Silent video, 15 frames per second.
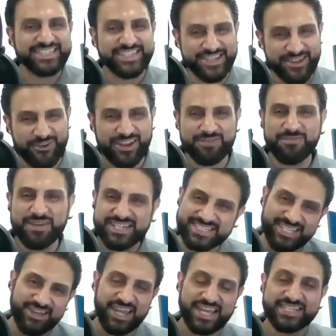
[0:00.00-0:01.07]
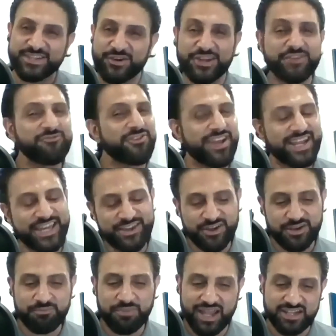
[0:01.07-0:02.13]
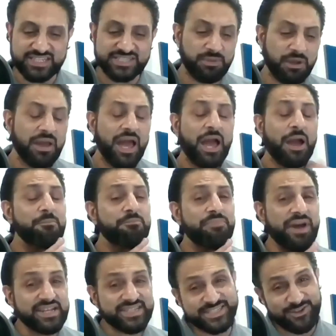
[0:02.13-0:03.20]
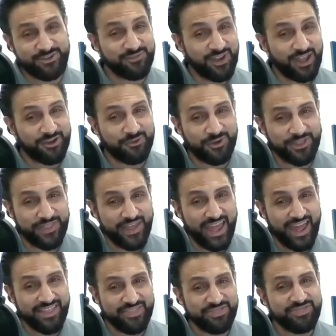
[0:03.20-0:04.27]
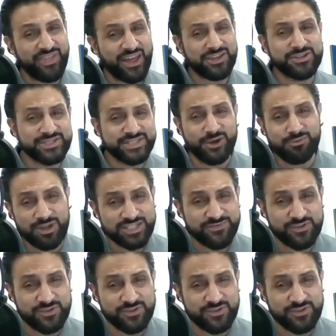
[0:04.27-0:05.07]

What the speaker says: Do you know what I mean? So it's got a really good balance, but best of luck with it. And thank you so much.